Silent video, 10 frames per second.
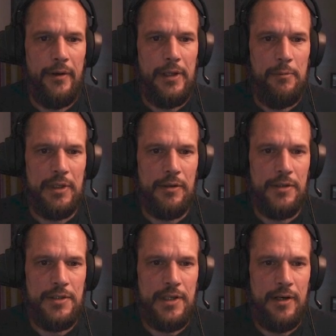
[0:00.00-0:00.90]
yeah,
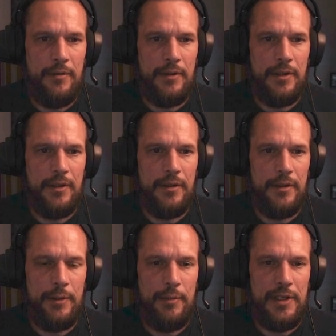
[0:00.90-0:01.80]
because now
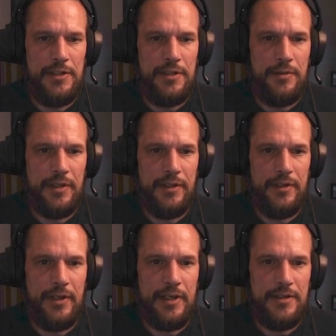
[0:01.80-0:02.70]
the place unit
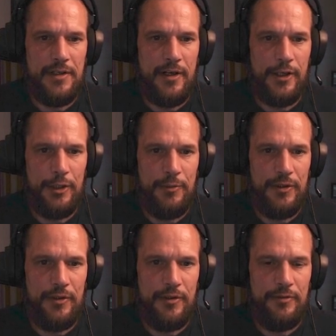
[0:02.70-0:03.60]
has an
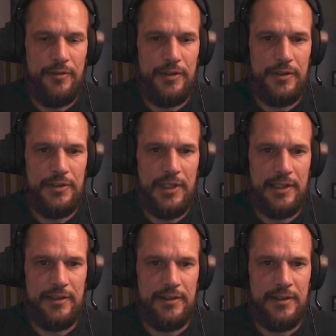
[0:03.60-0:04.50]
argument of the
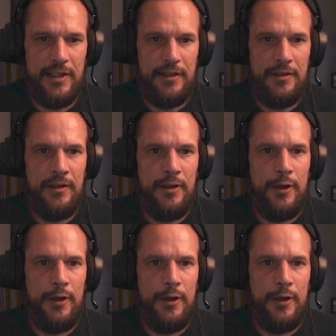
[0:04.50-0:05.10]
selected tile.